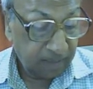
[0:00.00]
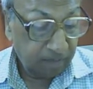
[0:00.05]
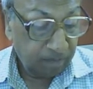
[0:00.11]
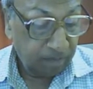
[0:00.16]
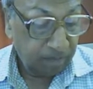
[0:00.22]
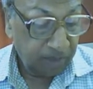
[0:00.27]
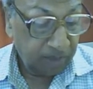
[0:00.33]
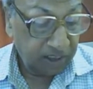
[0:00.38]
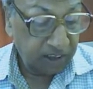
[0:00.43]

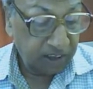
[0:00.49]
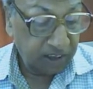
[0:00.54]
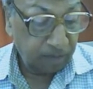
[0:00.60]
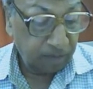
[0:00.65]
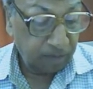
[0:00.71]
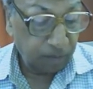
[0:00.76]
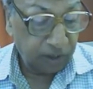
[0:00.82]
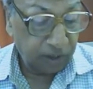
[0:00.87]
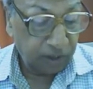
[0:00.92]
a
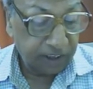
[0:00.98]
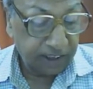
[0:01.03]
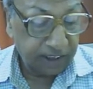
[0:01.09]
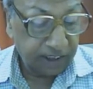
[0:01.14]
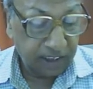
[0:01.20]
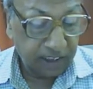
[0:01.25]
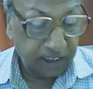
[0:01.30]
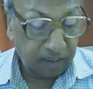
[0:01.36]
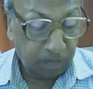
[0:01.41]
major
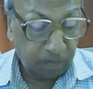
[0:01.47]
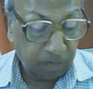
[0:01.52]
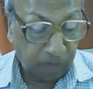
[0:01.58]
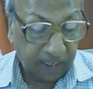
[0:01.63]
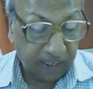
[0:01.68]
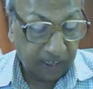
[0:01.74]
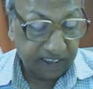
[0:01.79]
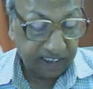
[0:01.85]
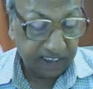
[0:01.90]

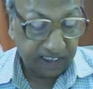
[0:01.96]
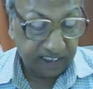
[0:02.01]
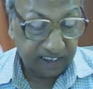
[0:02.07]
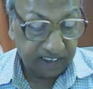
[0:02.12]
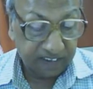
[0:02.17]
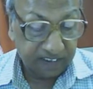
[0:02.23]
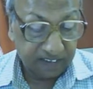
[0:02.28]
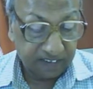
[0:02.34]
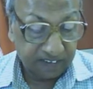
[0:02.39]
political
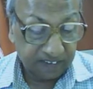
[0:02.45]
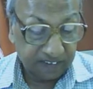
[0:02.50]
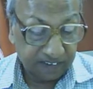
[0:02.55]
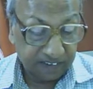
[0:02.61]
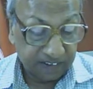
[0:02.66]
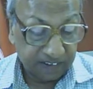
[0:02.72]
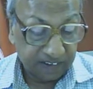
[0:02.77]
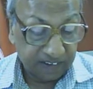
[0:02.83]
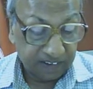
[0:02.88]
party
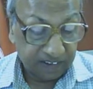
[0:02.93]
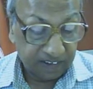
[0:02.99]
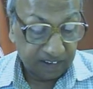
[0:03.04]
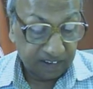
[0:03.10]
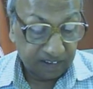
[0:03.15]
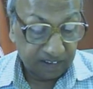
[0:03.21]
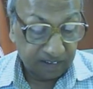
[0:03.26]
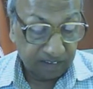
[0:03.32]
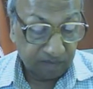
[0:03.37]

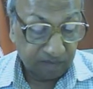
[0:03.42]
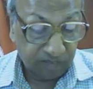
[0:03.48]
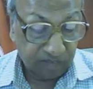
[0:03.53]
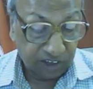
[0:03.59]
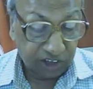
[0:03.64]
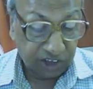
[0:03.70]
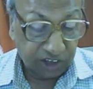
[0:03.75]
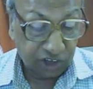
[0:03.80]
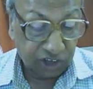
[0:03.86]

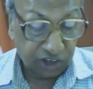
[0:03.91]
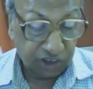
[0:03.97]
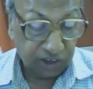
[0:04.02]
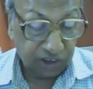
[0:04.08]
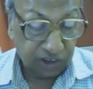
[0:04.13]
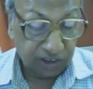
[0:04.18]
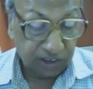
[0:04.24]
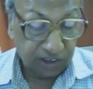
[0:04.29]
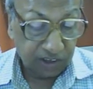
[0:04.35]

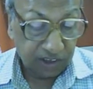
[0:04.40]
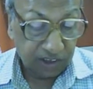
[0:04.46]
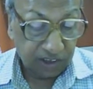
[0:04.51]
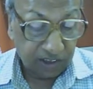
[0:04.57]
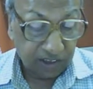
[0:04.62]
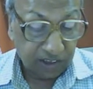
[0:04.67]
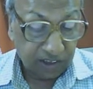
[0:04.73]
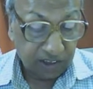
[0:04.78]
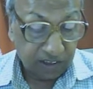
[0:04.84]
which
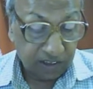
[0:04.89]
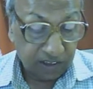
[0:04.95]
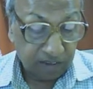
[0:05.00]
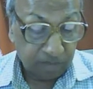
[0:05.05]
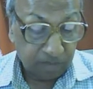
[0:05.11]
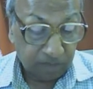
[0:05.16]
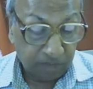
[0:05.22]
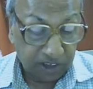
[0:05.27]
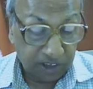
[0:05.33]

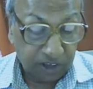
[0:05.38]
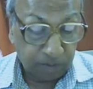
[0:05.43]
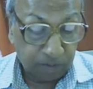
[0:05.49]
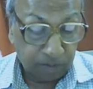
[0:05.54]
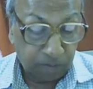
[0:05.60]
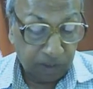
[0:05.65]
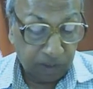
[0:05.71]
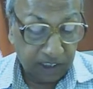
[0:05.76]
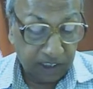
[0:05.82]

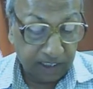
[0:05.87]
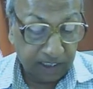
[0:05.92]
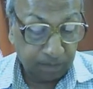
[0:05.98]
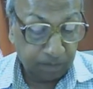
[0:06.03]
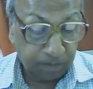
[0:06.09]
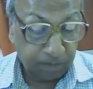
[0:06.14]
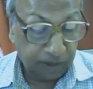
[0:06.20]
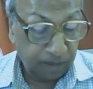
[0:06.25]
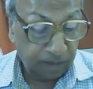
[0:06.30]
must
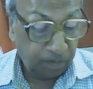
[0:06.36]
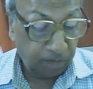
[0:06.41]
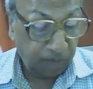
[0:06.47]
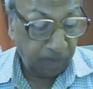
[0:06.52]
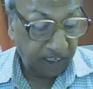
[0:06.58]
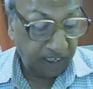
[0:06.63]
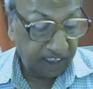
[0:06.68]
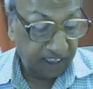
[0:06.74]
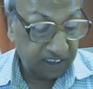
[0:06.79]
build up
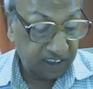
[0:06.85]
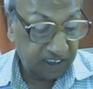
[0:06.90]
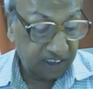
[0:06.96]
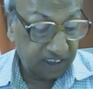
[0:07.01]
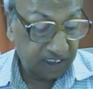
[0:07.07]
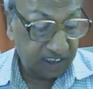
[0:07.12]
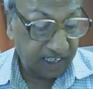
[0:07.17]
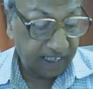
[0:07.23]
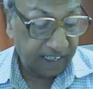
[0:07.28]
a
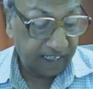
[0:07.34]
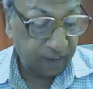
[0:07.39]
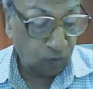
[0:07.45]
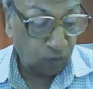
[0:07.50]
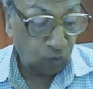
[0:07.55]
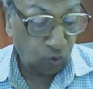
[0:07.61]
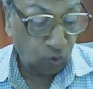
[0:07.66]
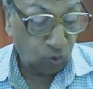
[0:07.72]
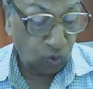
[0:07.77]
base
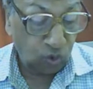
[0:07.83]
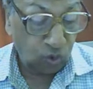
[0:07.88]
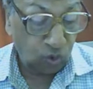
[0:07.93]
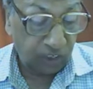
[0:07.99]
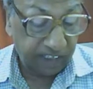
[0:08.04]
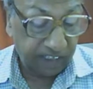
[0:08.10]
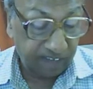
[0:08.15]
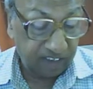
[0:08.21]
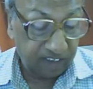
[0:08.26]
at
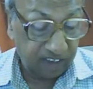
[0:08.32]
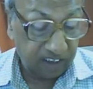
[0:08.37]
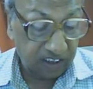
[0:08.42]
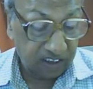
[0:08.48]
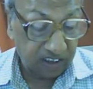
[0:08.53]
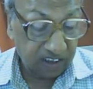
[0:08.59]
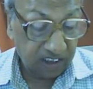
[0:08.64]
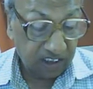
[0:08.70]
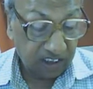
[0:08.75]
local
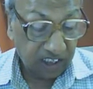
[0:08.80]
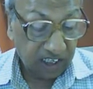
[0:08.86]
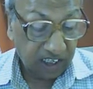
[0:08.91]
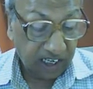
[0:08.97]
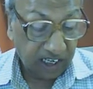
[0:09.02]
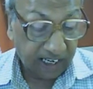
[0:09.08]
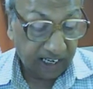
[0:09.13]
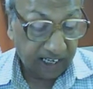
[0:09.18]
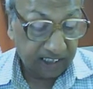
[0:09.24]
level,
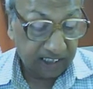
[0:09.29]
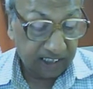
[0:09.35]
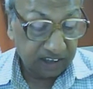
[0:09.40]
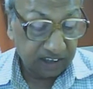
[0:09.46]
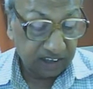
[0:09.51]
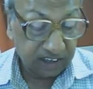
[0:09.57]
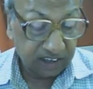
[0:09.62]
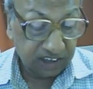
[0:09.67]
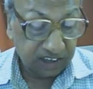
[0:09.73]

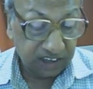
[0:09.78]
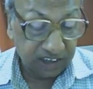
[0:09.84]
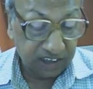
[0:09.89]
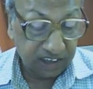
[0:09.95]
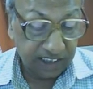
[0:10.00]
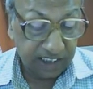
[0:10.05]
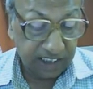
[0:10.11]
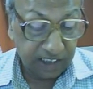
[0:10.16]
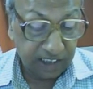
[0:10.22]
and
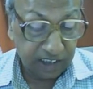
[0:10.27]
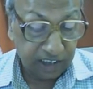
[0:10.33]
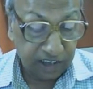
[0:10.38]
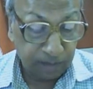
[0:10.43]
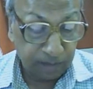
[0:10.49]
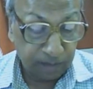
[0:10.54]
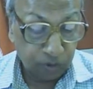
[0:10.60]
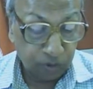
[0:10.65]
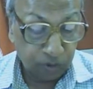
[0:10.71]
its
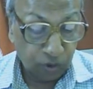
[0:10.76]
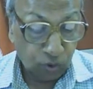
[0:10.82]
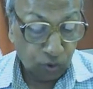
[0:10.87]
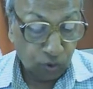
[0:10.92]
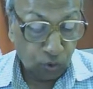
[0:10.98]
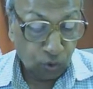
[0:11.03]
leadership